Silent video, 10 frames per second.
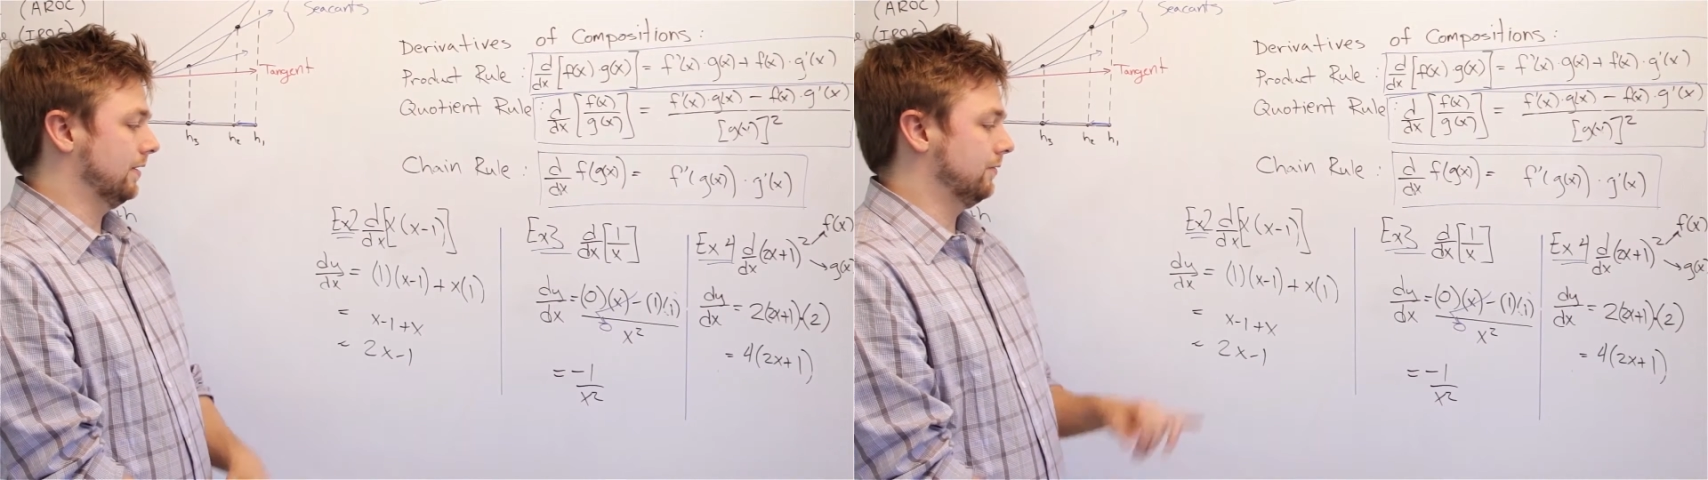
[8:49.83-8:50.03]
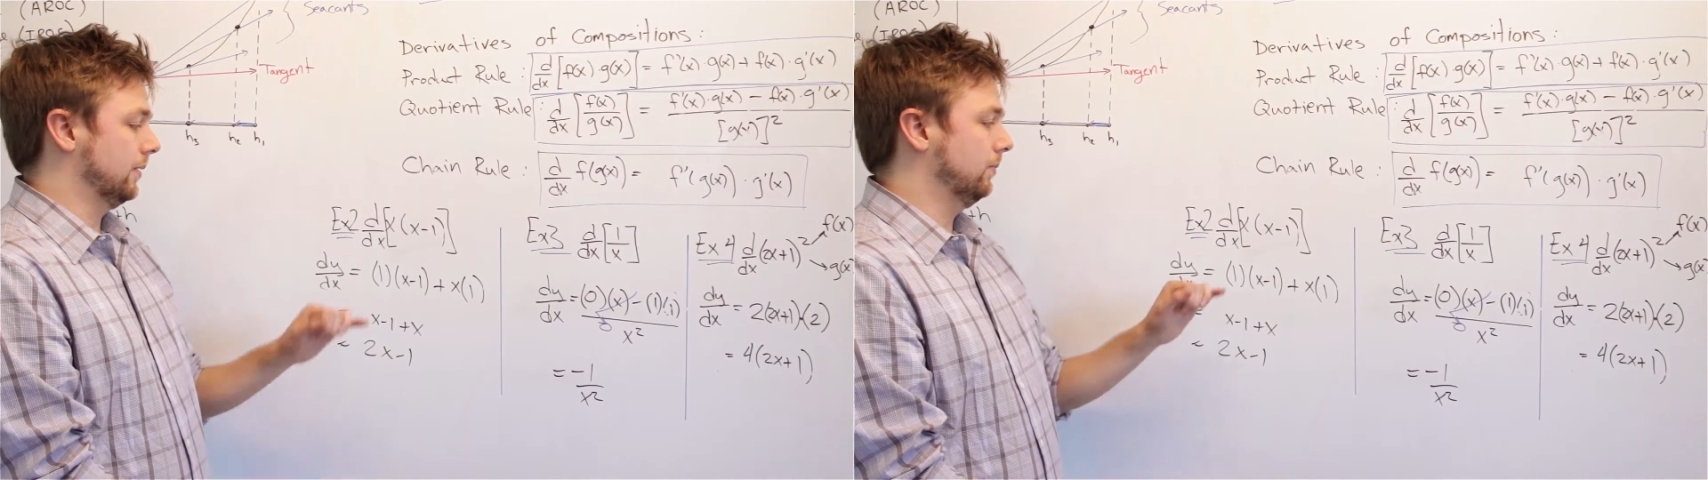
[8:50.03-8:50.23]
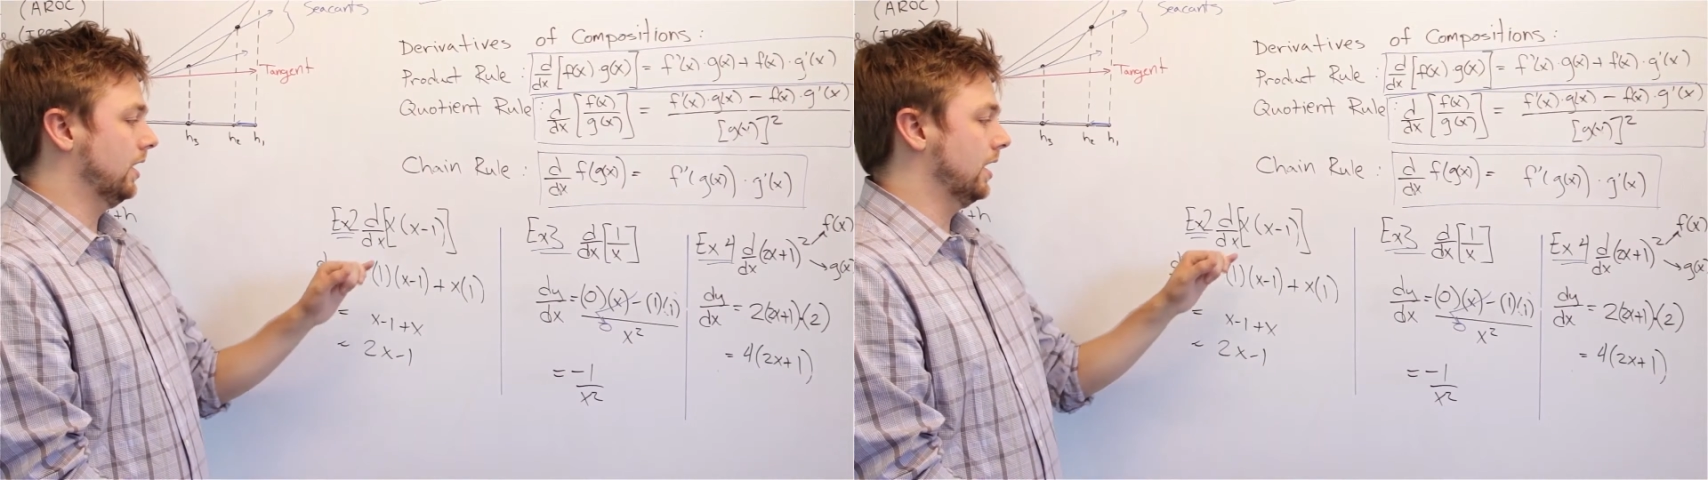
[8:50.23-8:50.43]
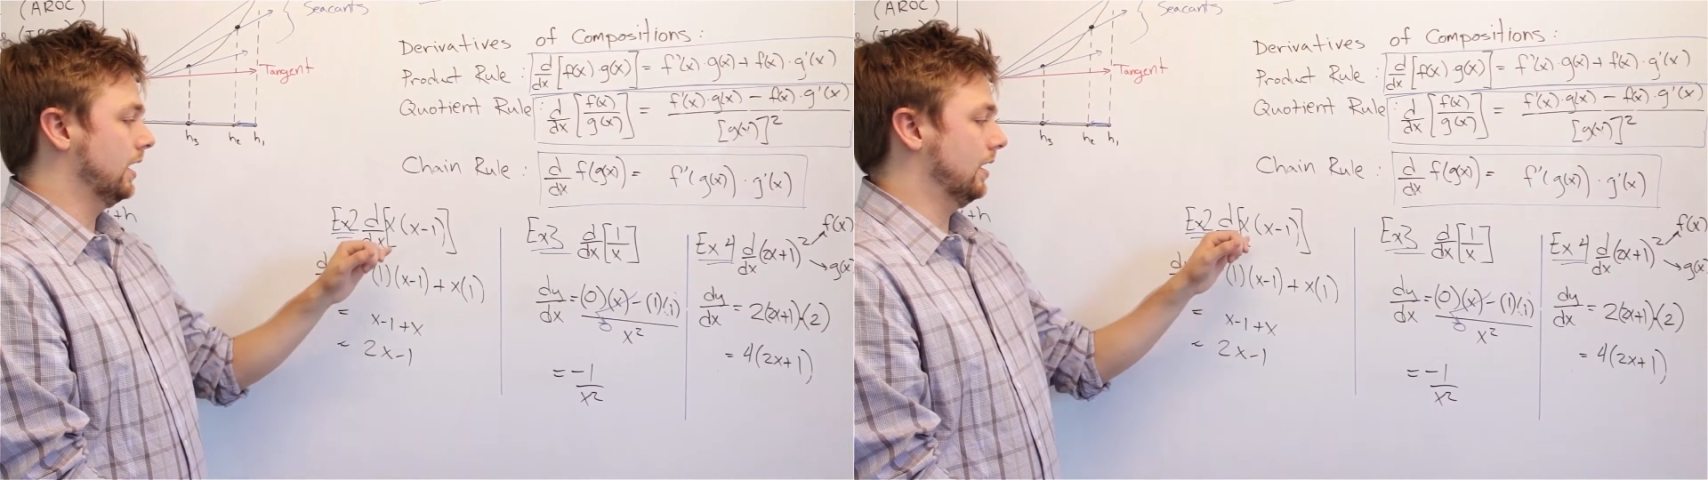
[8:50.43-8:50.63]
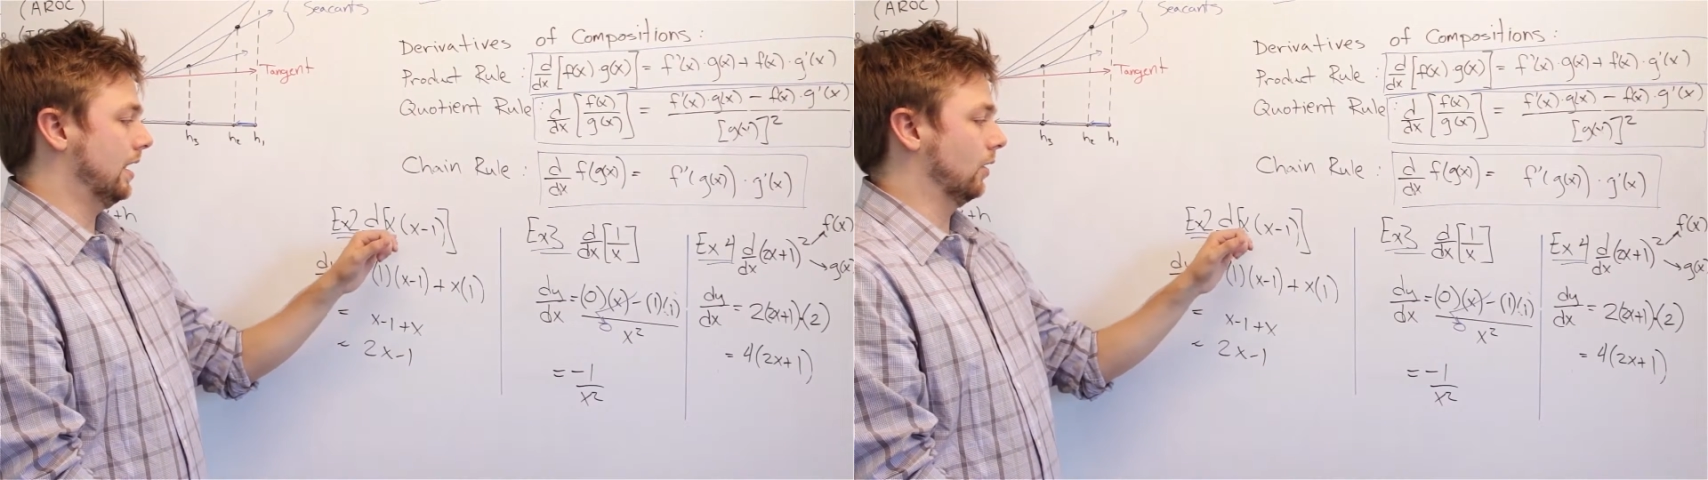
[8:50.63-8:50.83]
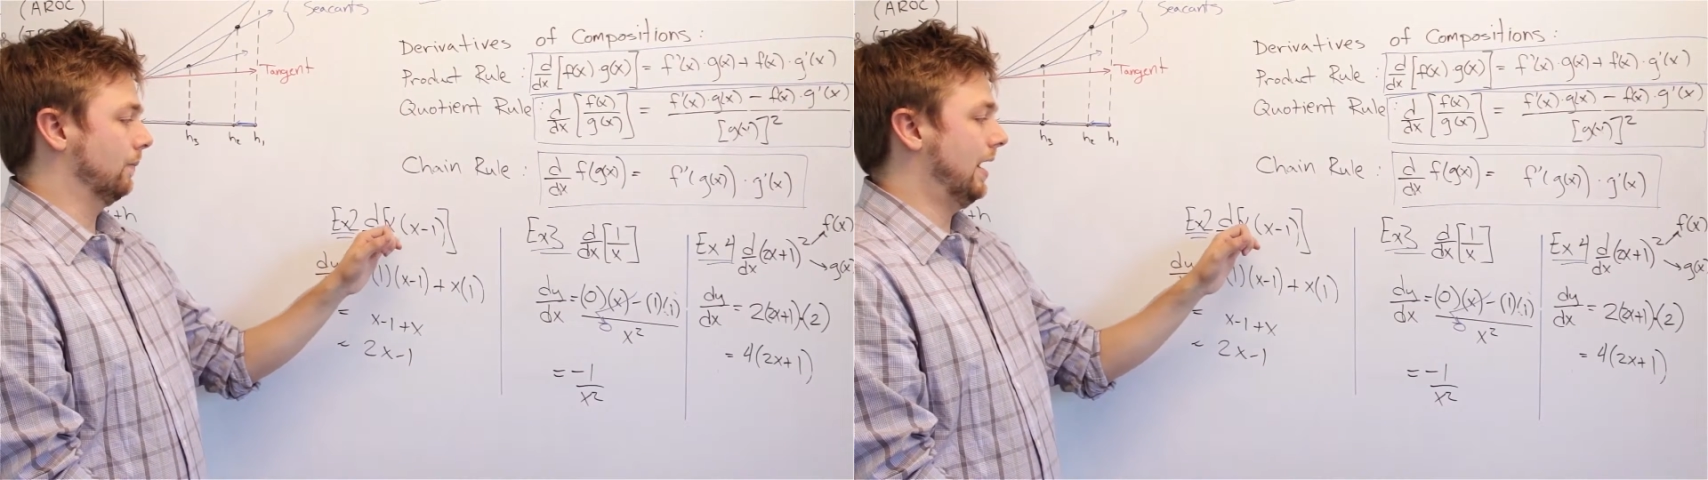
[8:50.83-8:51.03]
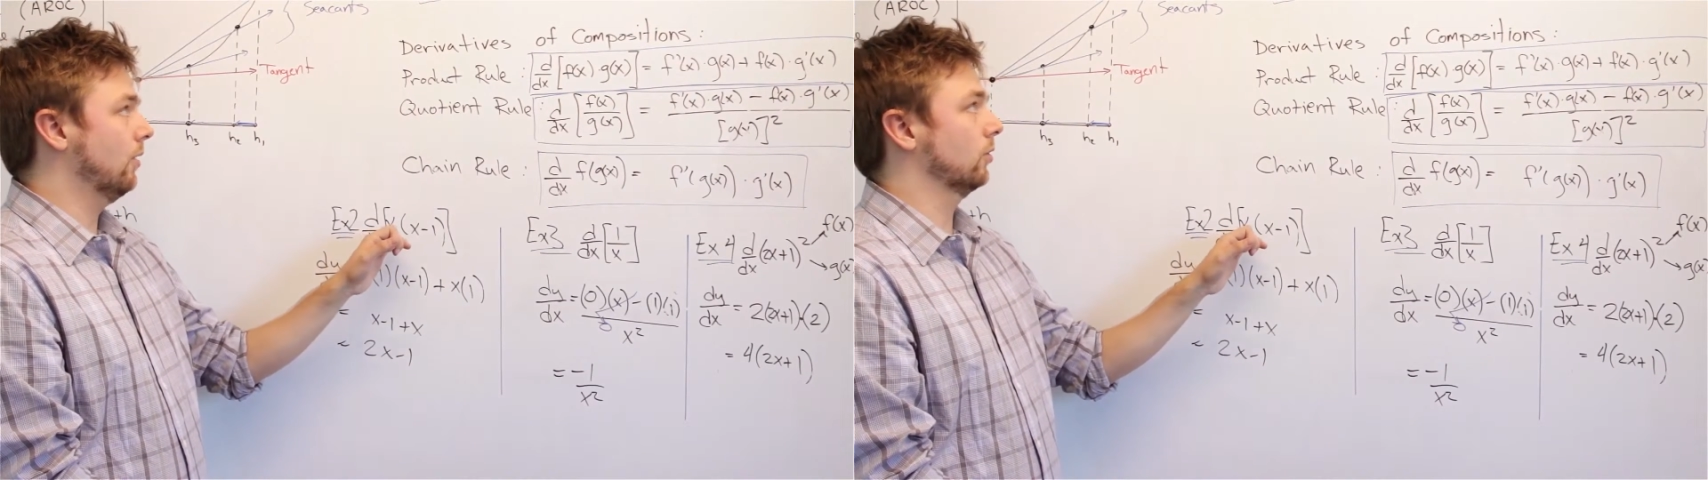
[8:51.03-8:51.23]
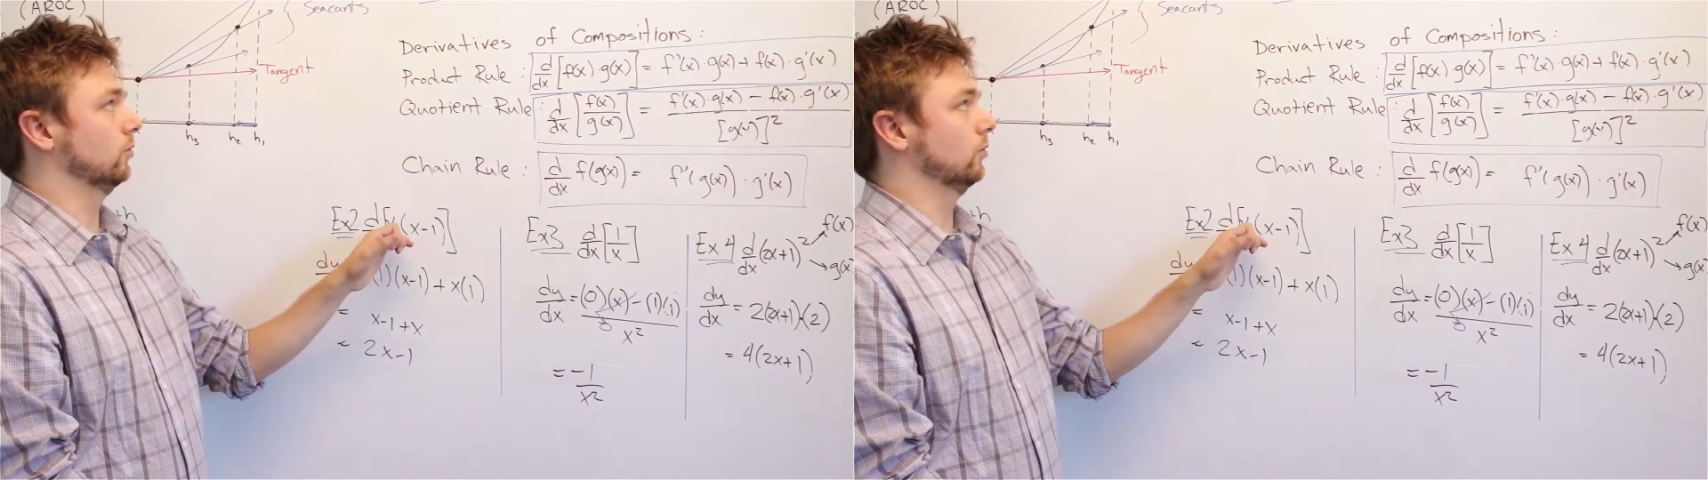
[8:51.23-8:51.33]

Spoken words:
if we apply our power